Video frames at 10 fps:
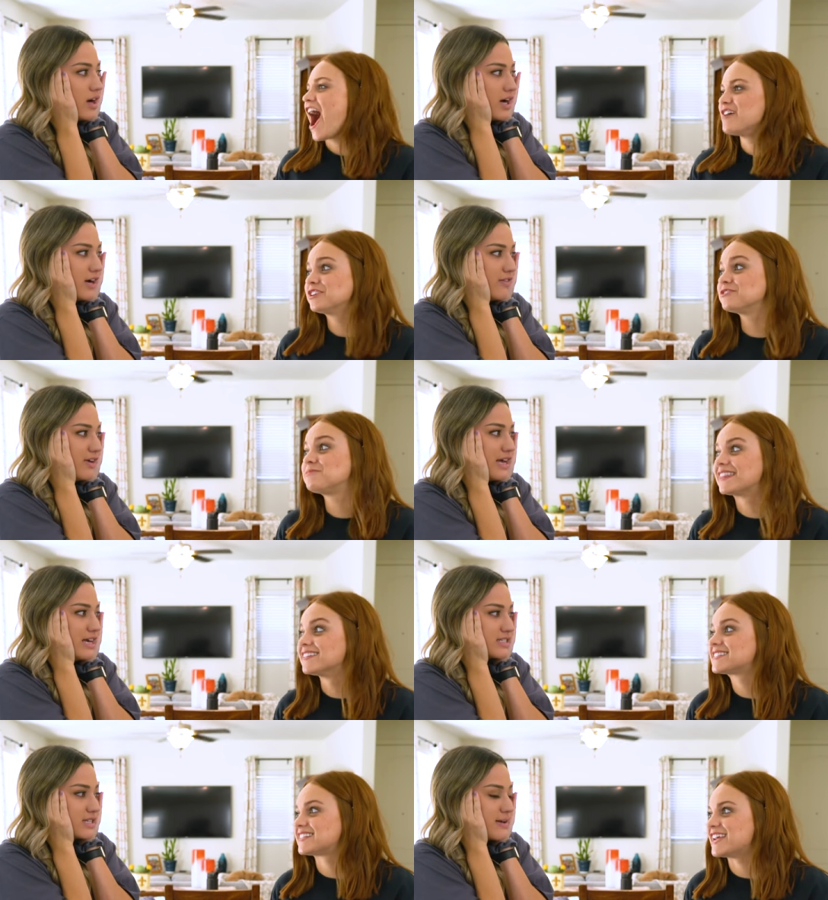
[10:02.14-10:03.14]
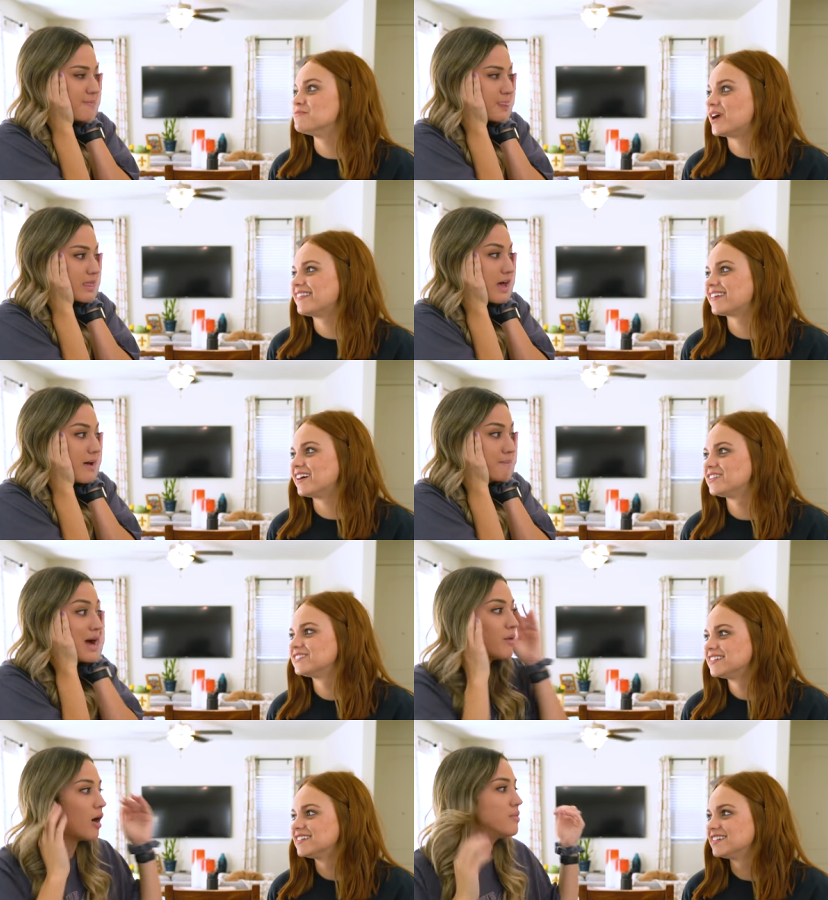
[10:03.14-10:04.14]
Speaker 1: nervous. I would have been the same way, though.
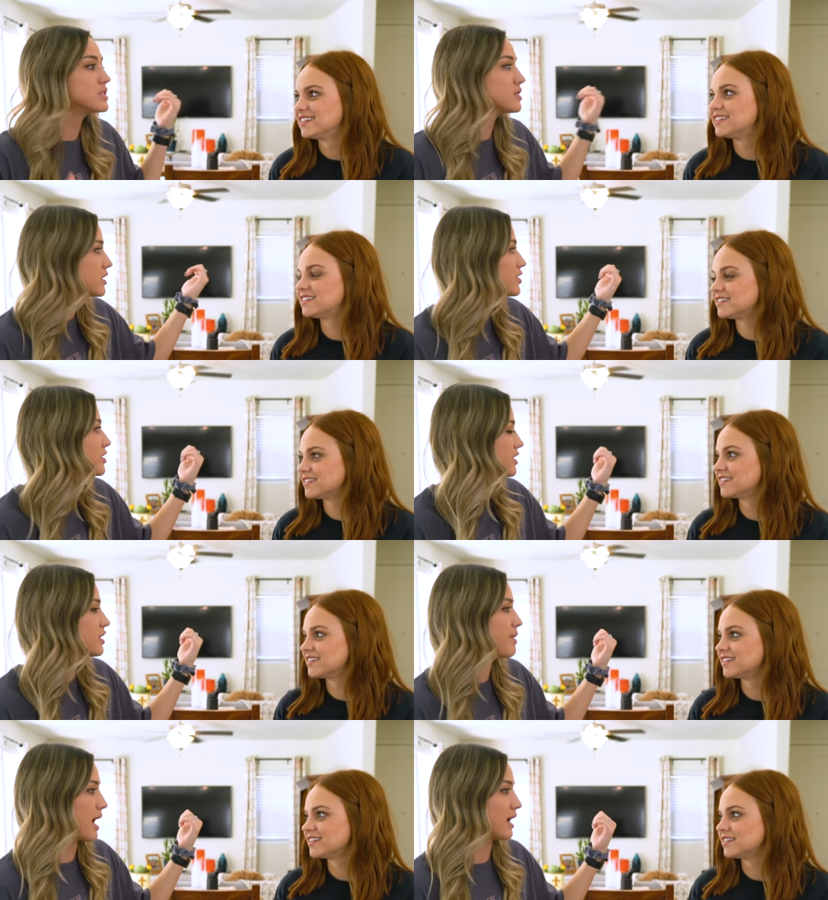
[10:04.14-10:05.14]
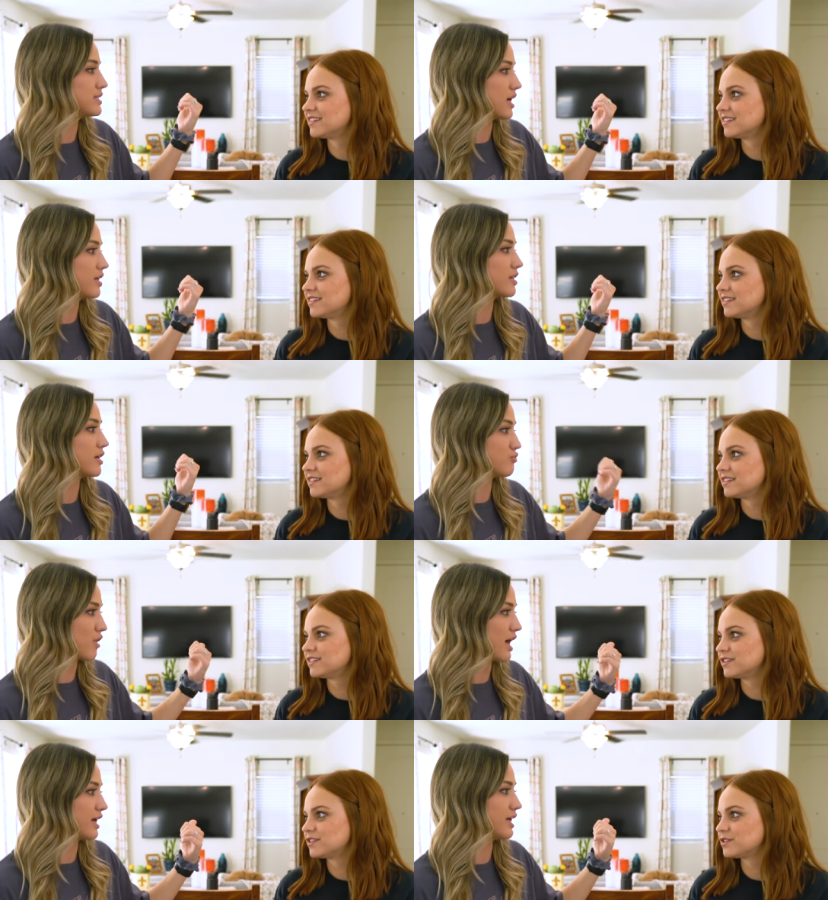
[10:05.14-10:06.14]
My mom was literally in the back telling, like,
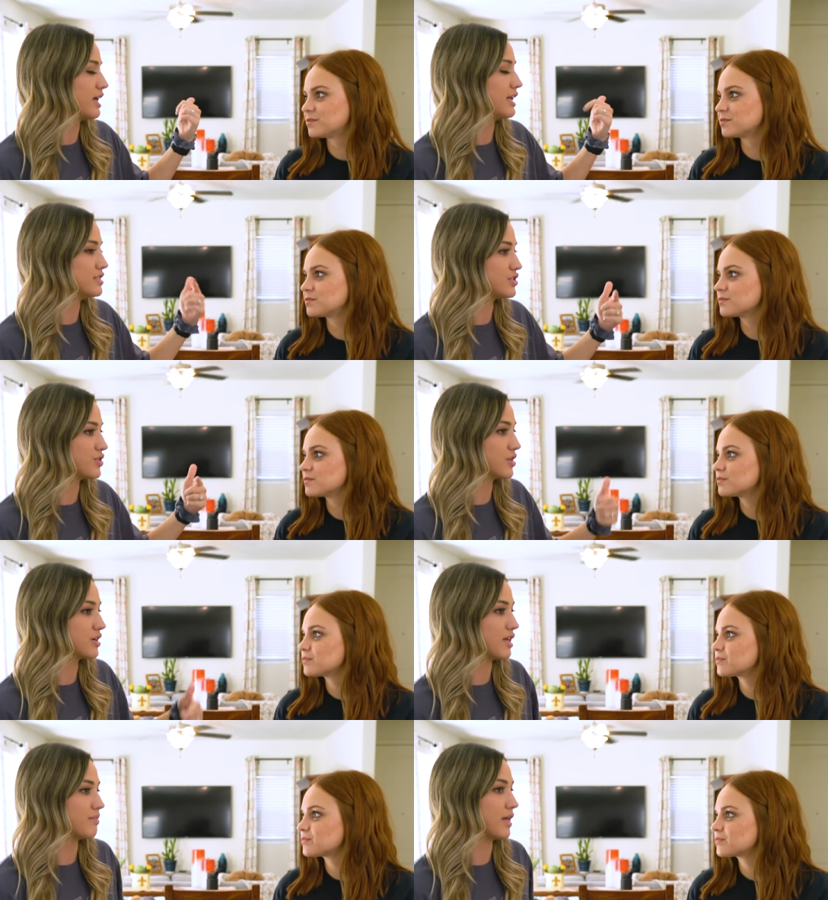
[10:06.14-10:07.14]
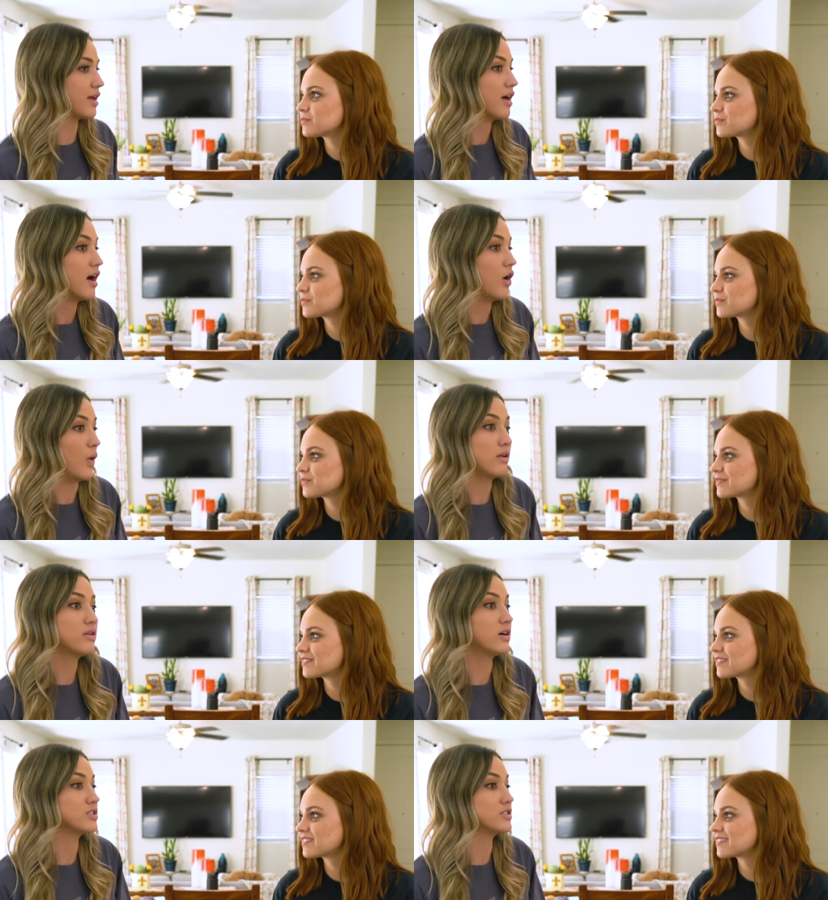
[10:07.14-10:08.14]
Ryan and Scooter and them, like, oh, I
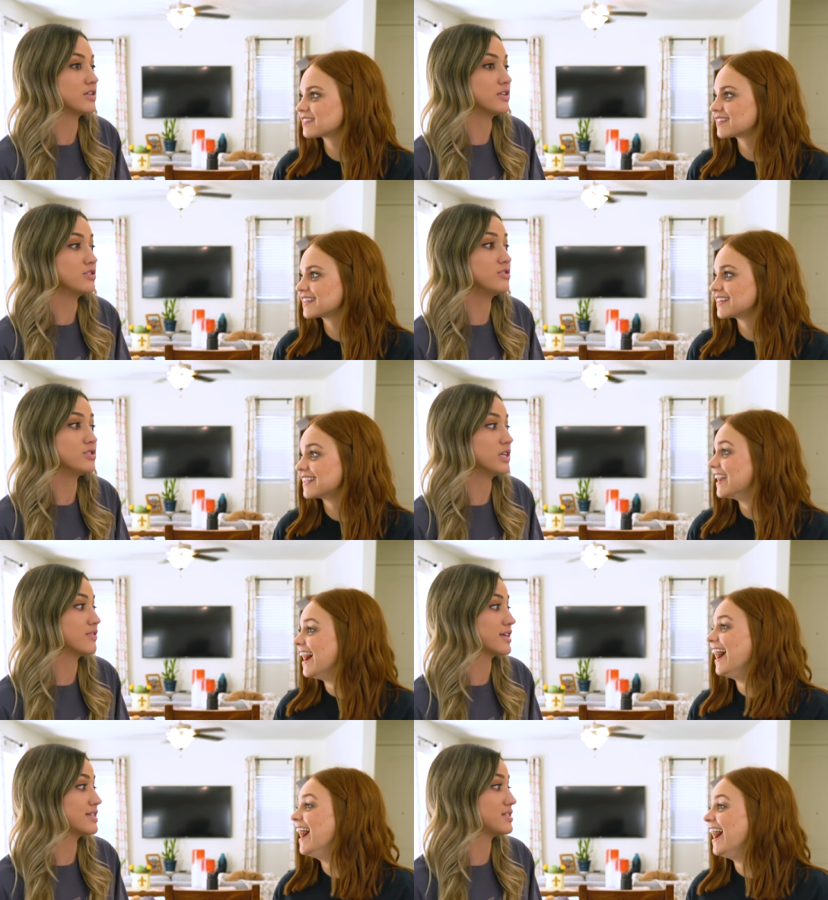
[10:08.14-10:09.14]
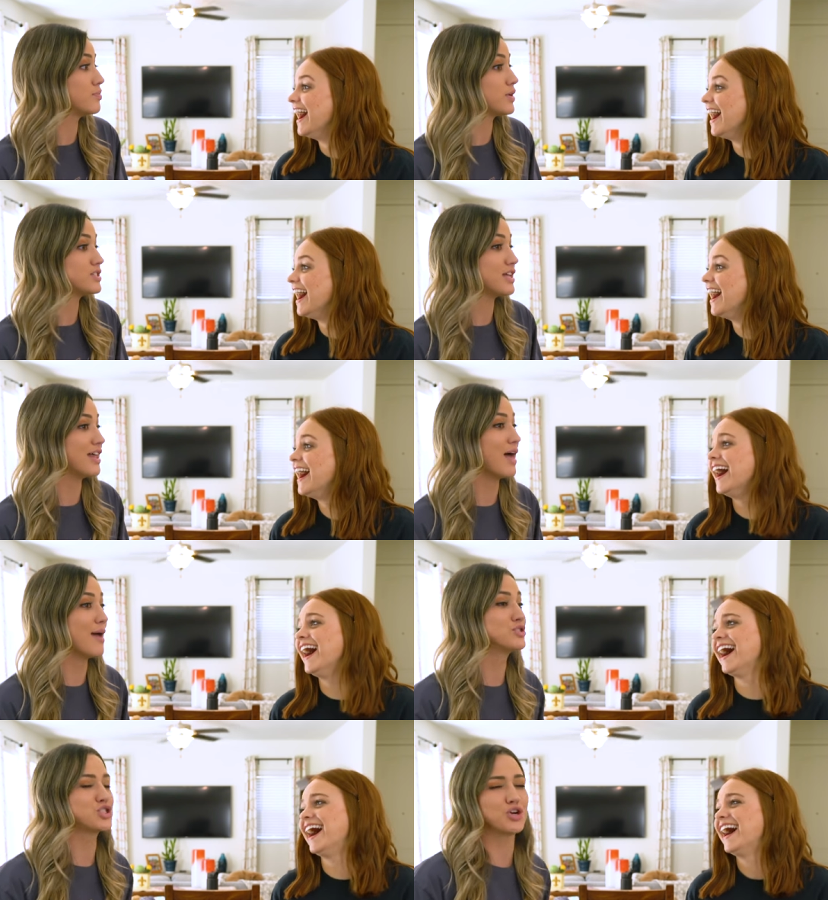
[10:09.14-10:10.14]
don't know how she's going to do. She's never kissed a boy. And
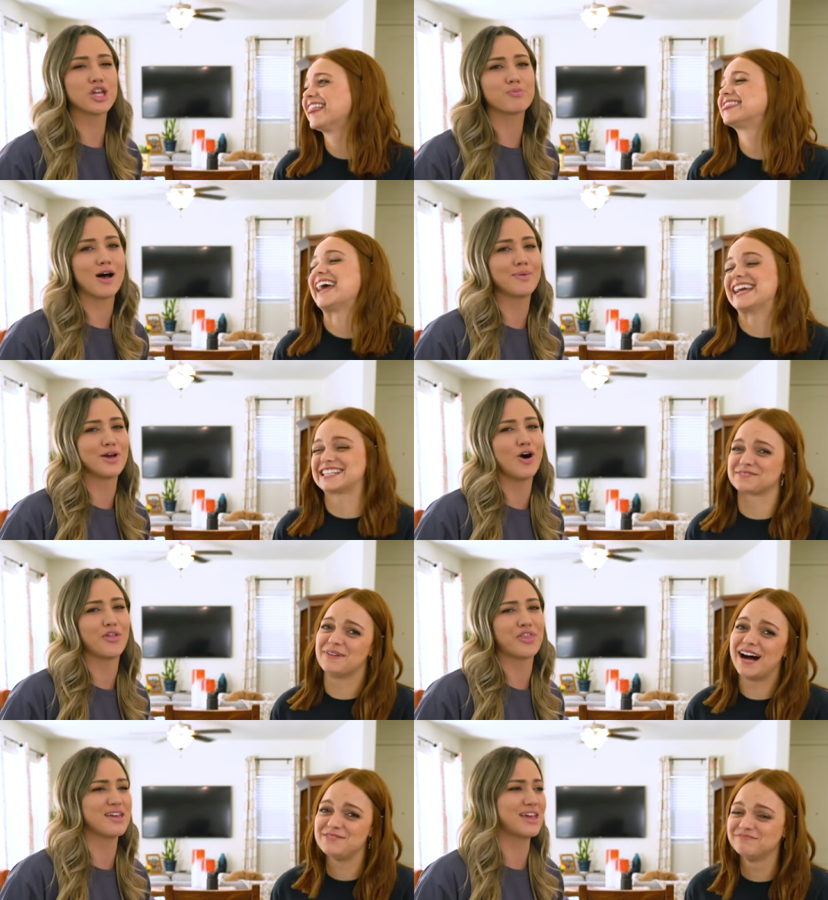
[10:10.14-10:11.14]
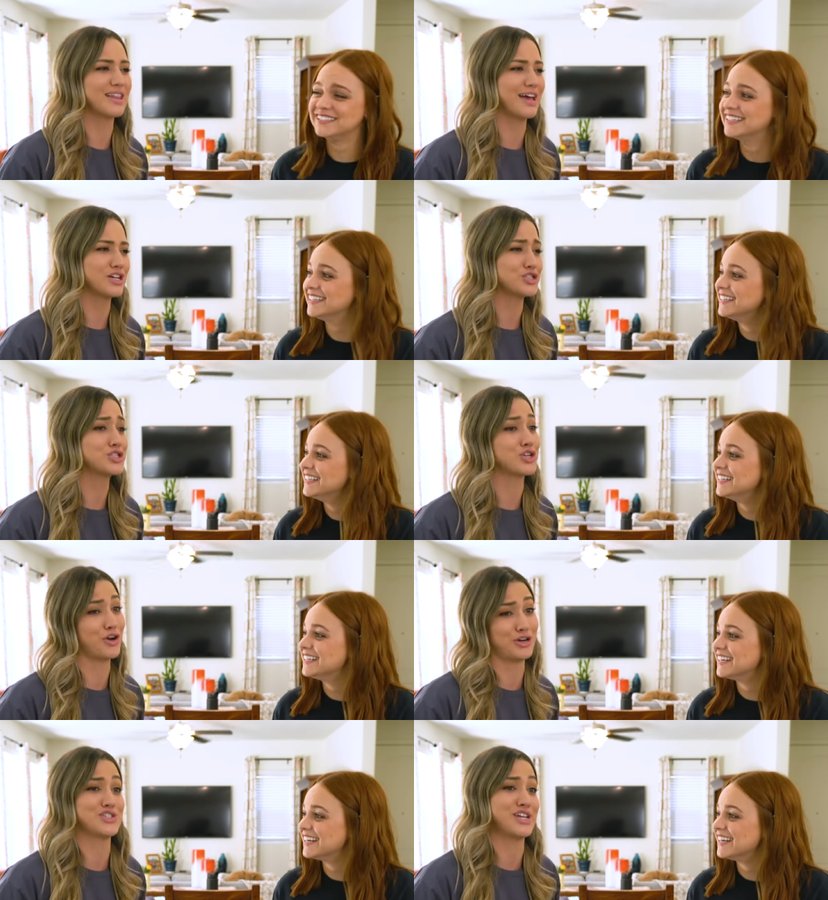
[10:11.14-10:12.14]
I'm sure they're probably Thanks, all Mom. thinking, like,
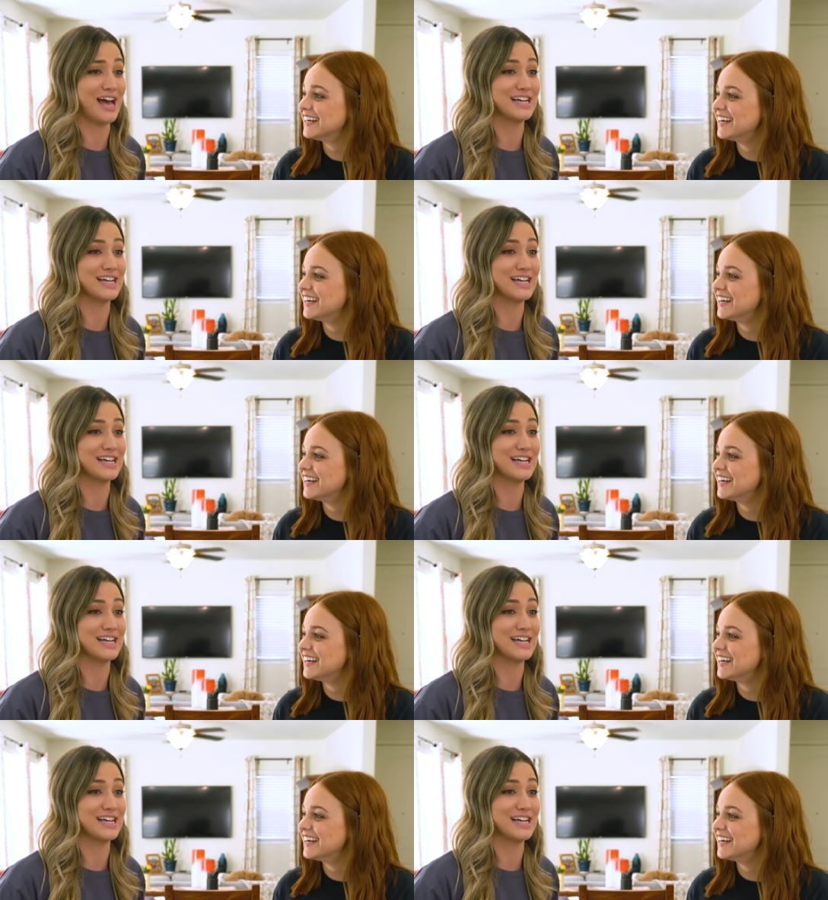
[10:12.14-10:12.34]
sure, she